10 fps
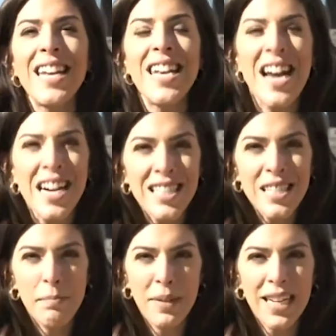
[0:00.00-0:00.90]

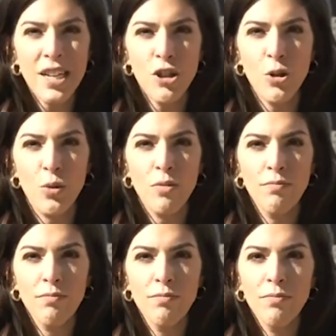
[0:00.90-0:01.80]
not been issued
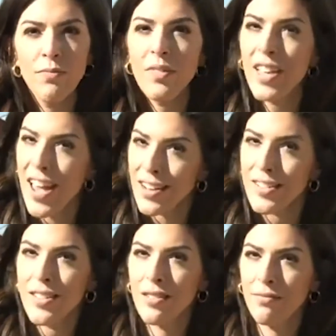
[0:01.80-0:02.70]

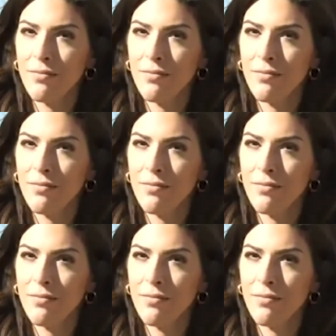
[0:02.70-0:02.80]
yet.